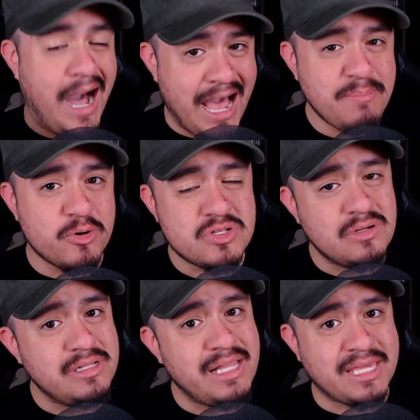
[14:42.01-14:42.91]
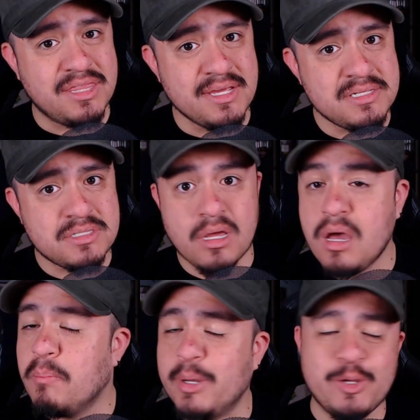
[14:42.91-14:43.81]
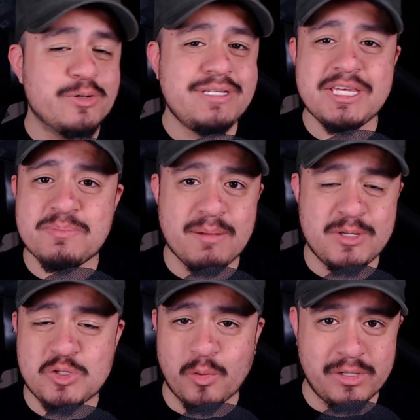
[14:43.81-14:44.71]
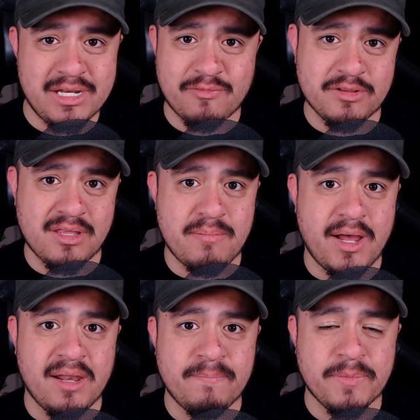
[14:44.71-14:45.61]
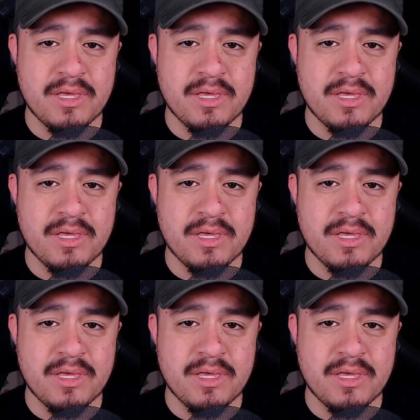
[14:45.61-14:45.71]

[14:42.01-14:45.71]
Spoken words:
I personally like this, but your taste might be totally different than mine.